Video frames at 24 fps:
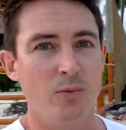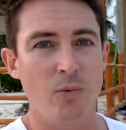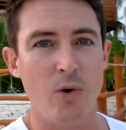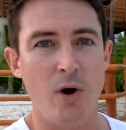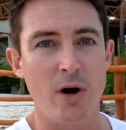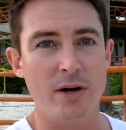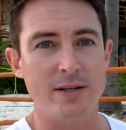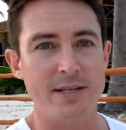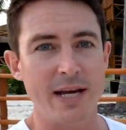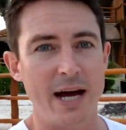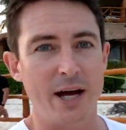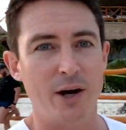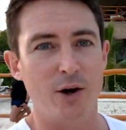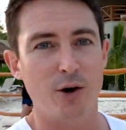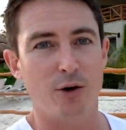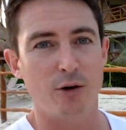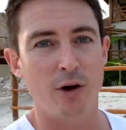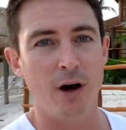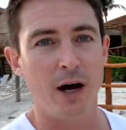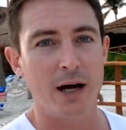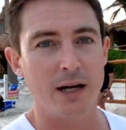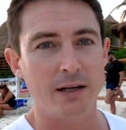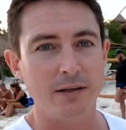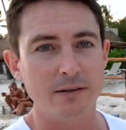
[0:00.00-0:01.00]
worked out all
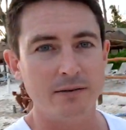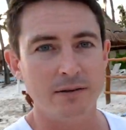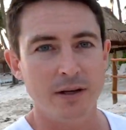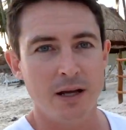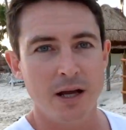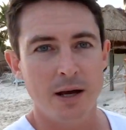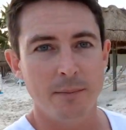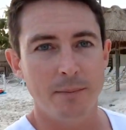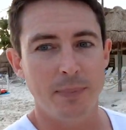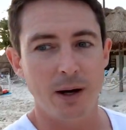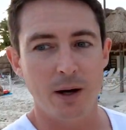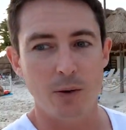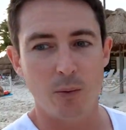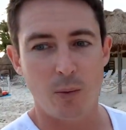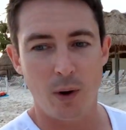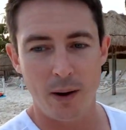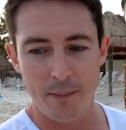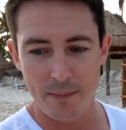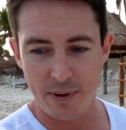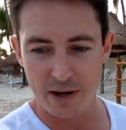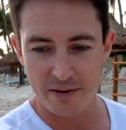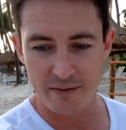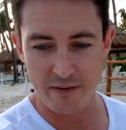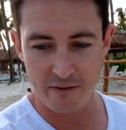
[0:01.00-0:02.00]
right. But
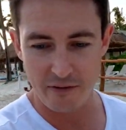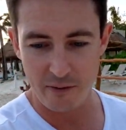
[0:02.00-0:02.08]
one bit of